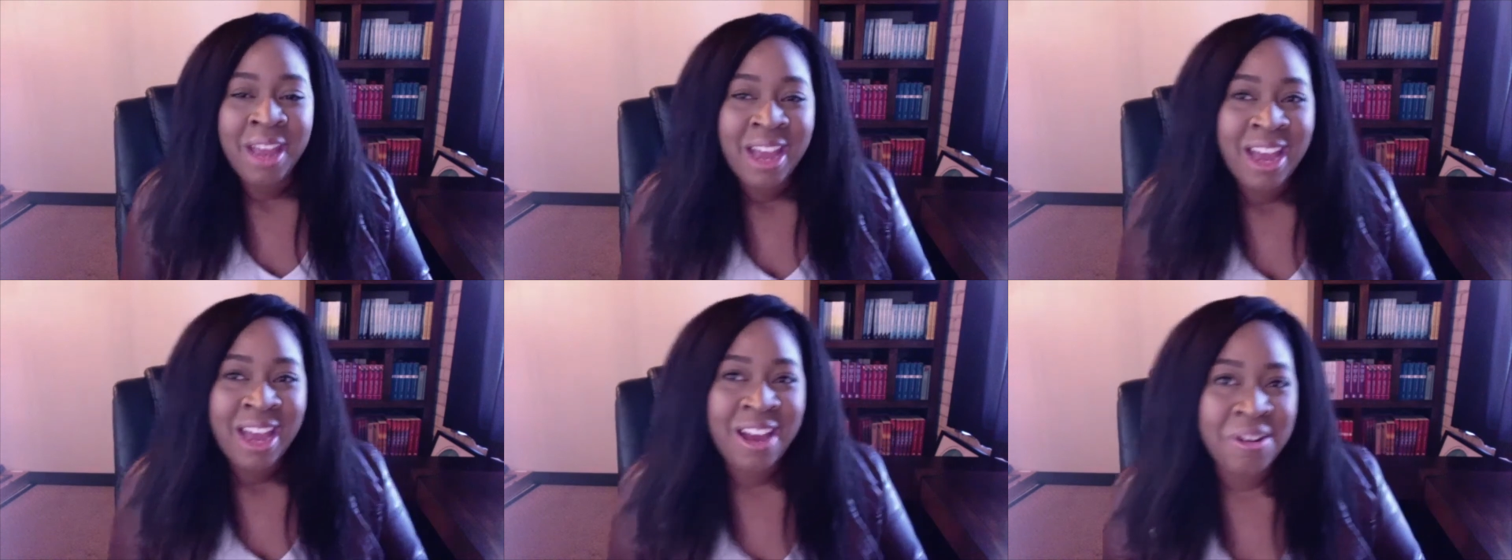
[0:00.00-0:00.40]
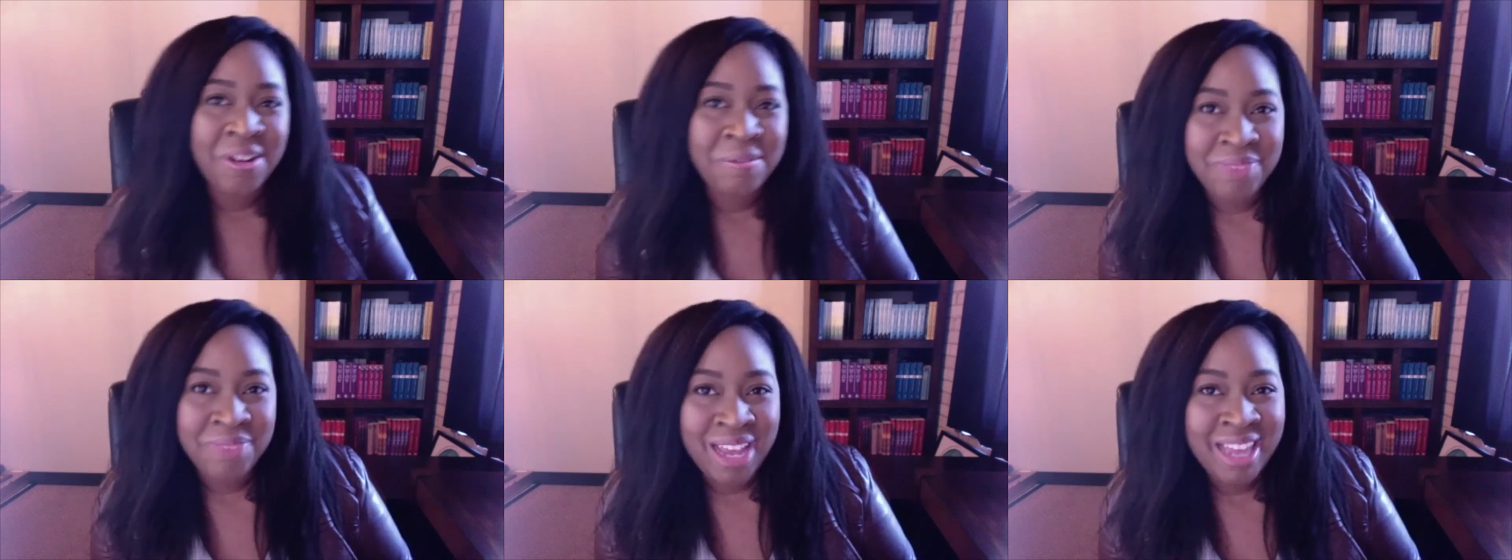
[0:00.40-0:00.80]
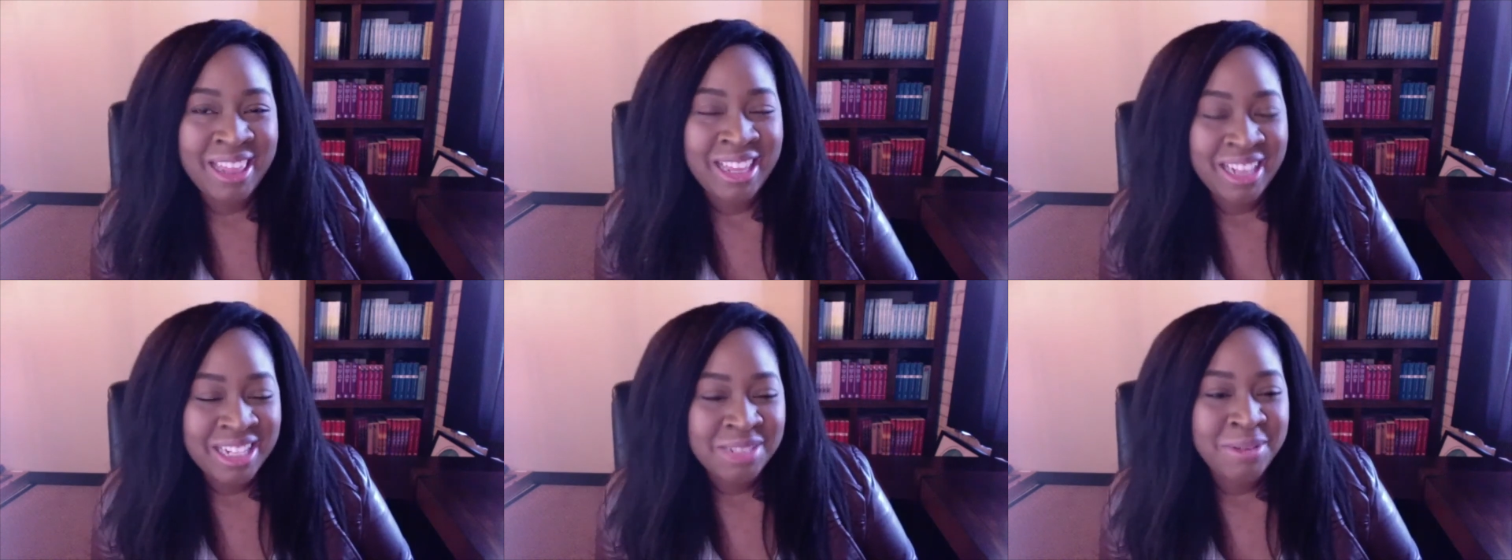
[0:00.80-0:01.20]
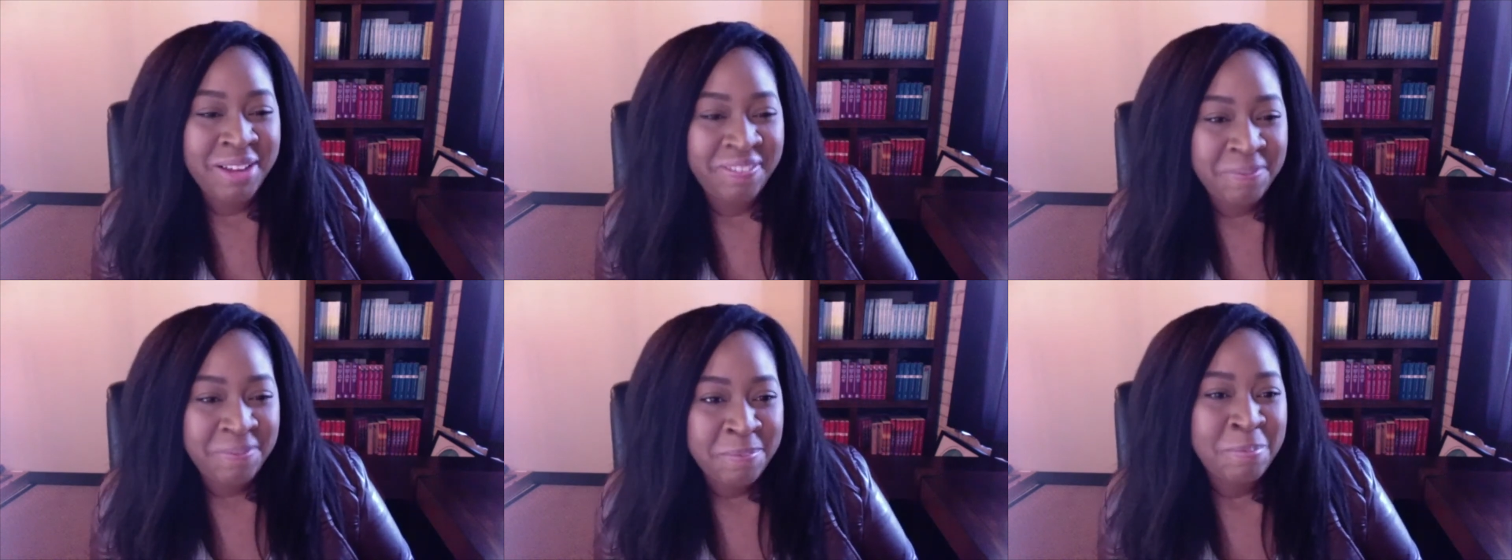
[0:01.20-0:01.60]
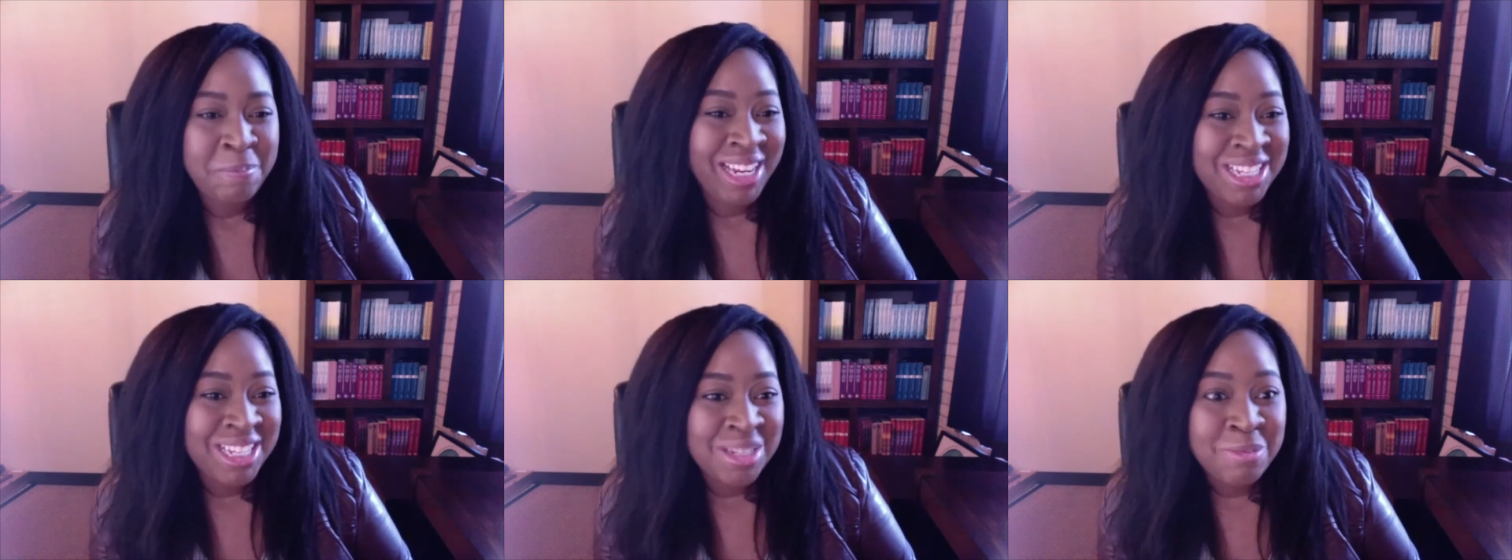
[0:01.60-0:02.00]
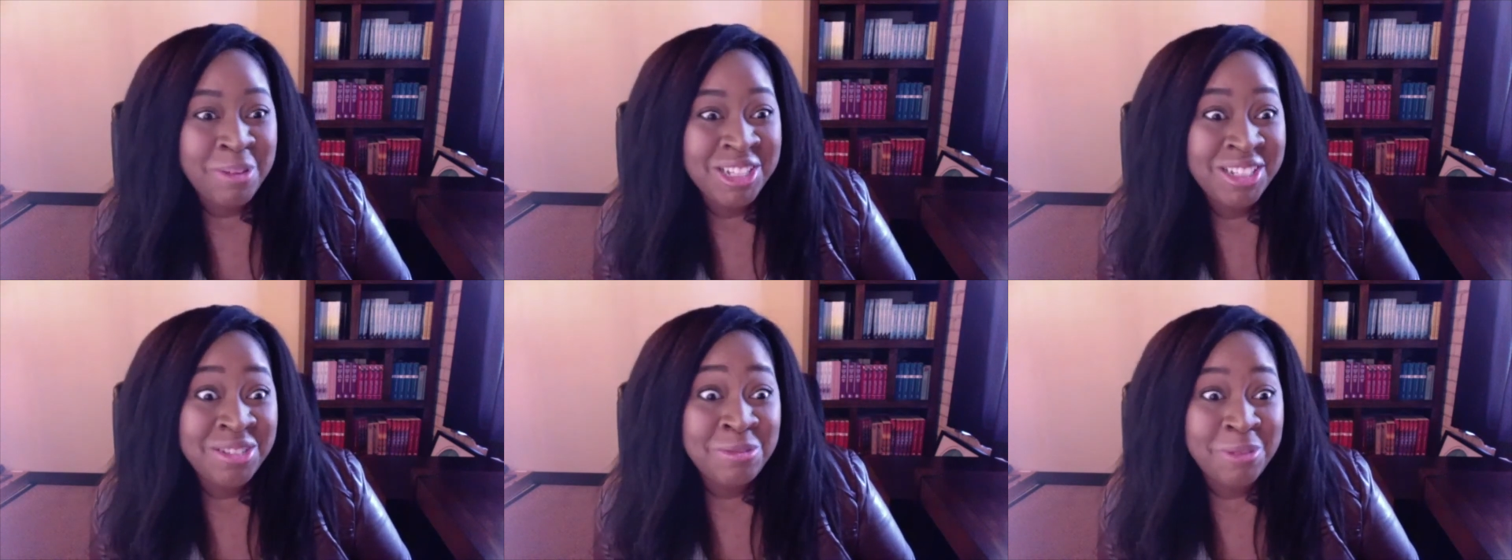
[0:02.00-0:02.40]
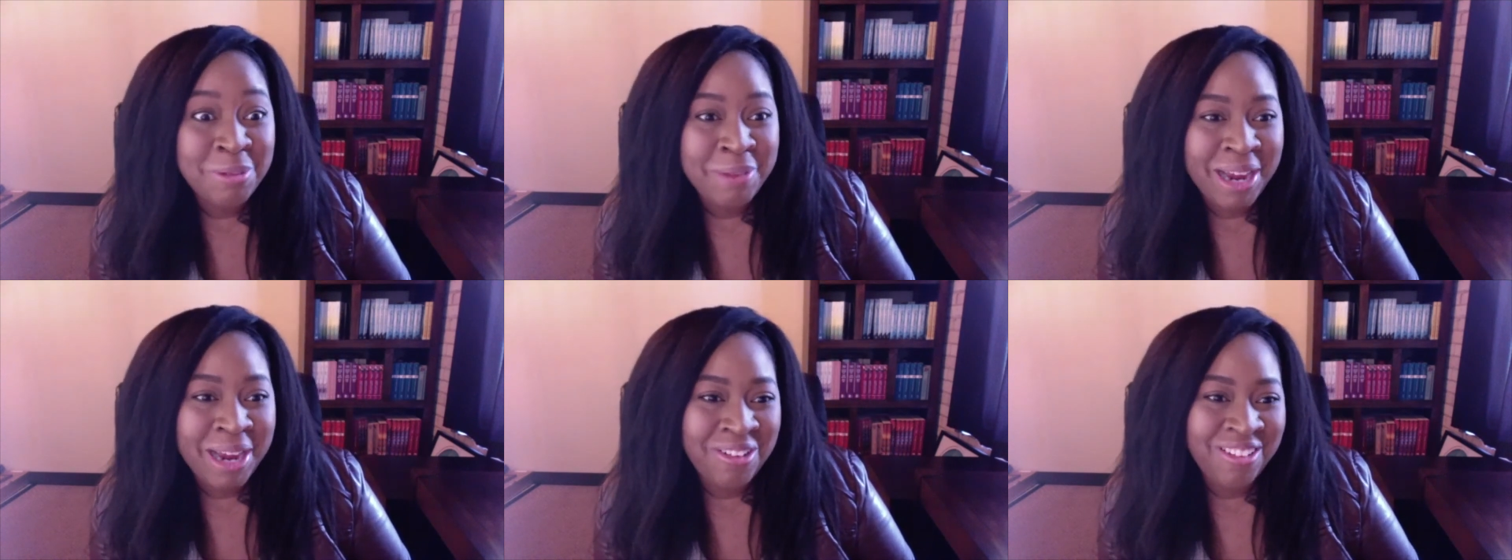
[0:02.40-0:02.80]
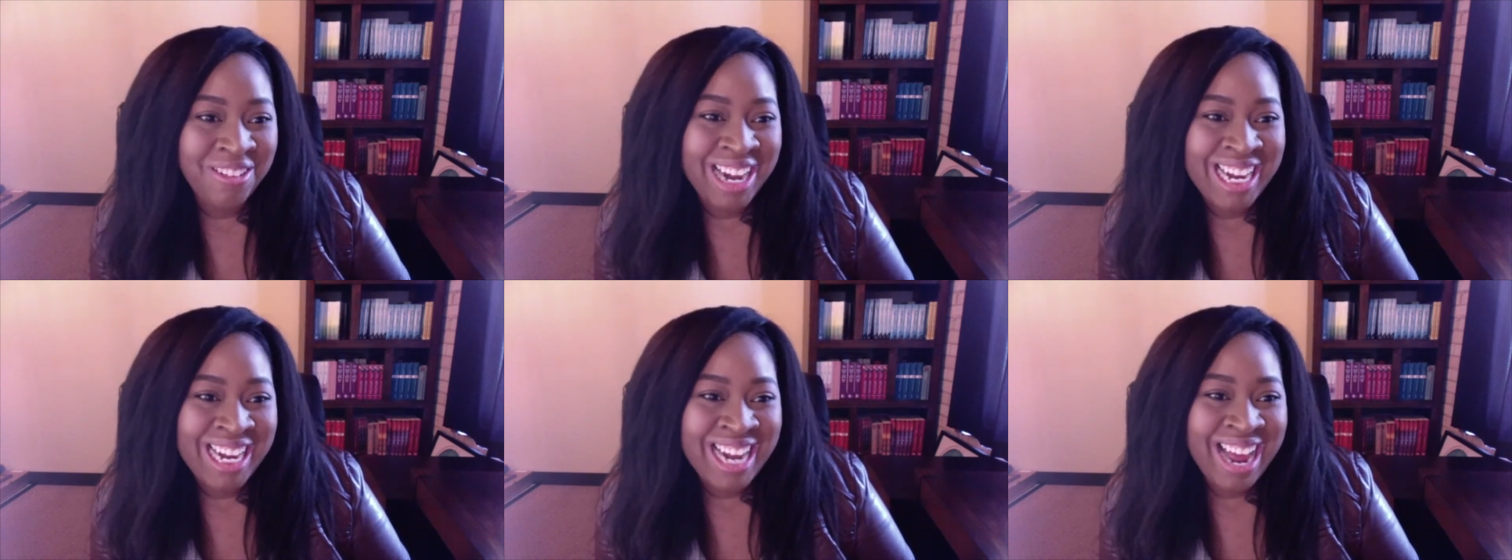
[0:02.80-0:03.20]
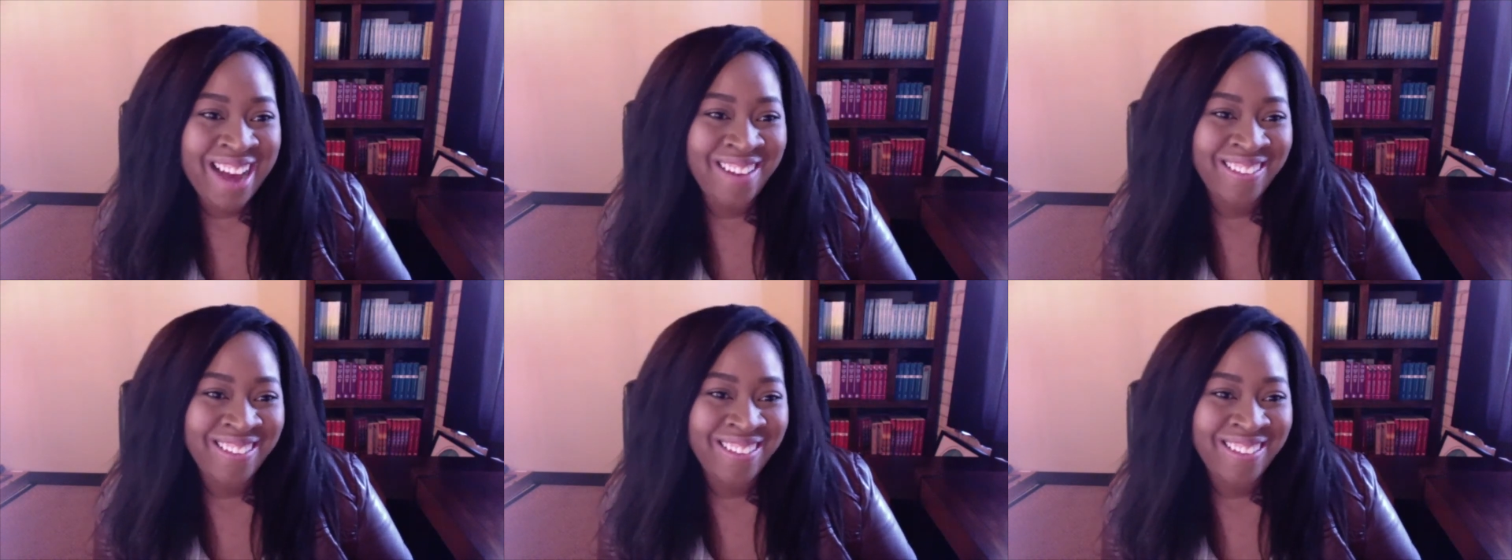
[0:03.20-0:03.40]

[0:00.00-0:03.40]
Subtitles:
I think that's my biggest superpower right now.